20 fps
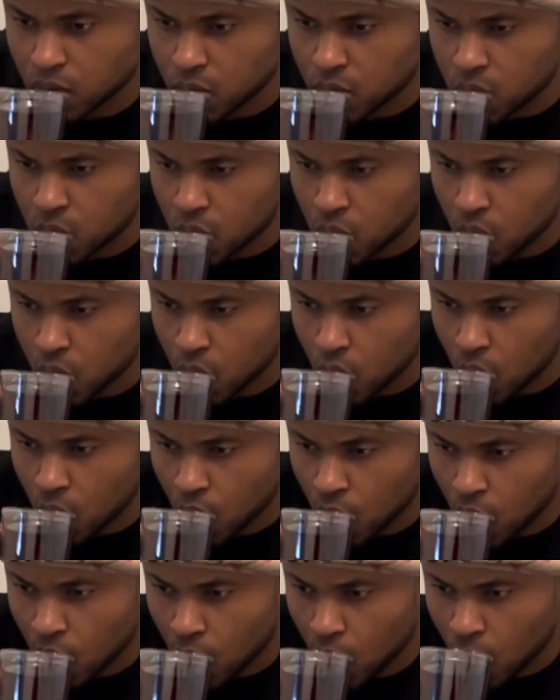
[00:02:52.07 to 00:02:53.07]

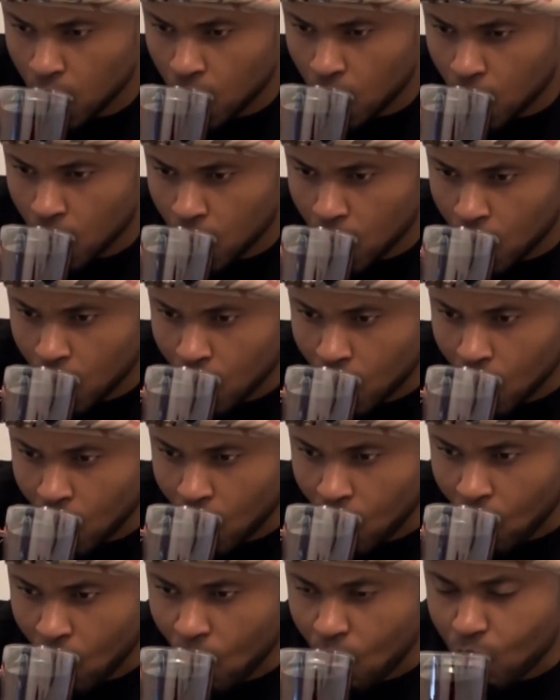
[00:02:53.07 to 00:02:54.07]

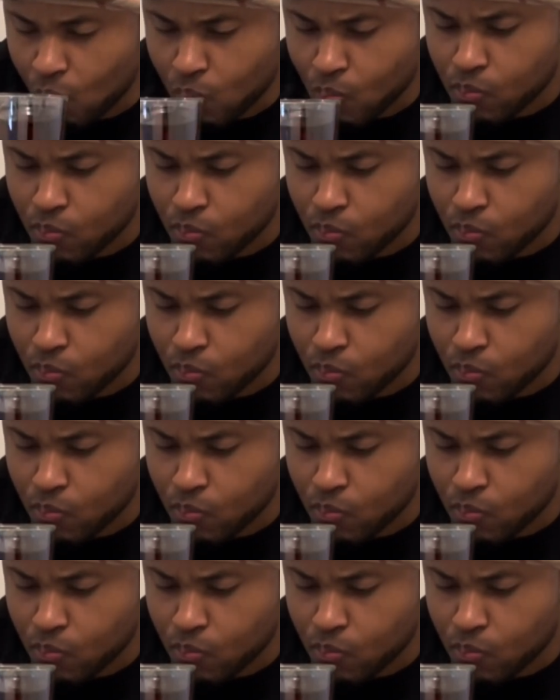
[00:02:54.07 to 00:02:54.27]
[no speech]